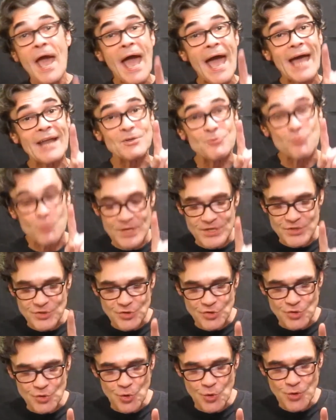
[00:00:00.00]
and we
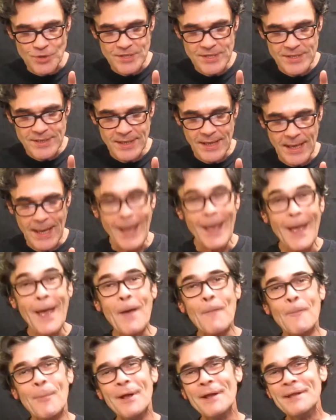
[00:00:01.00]
should,
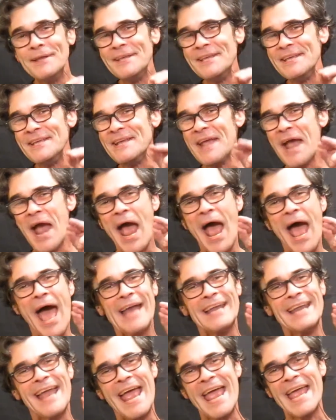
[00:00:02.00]
but he
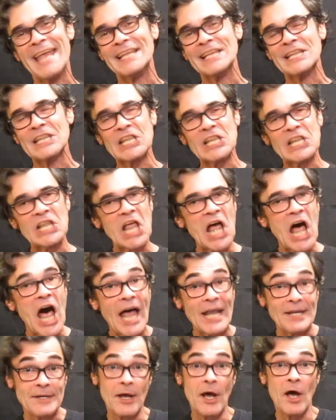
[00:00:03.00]
had a
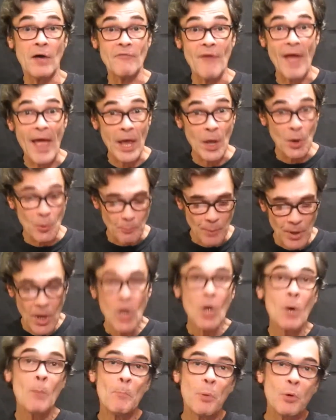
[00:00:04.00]
lot of help
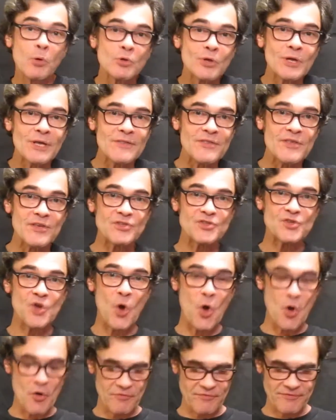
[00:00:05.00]
pulling this
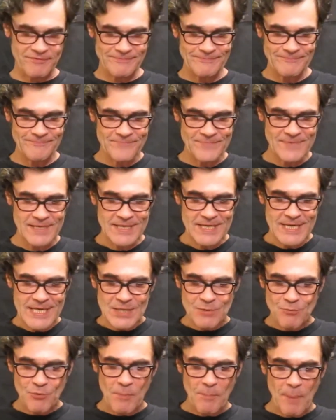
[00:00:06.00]
off.
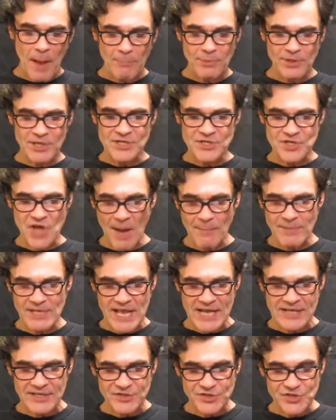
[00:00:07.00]
The
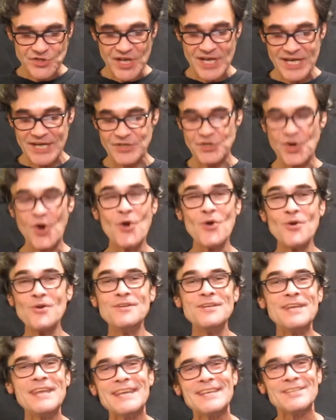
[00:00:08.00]
Republican-dominated Senate
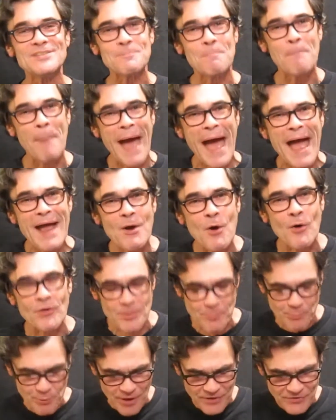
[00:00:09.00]
turned its back on
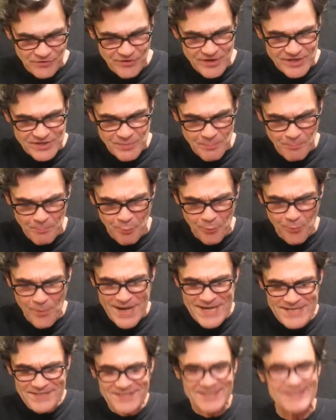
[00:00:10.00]
the president's
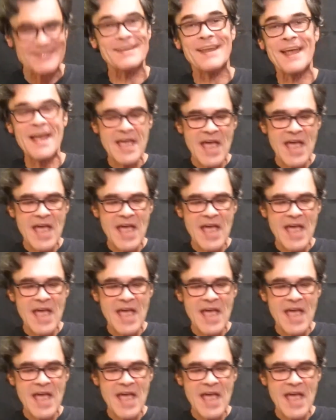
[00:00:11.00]
brazen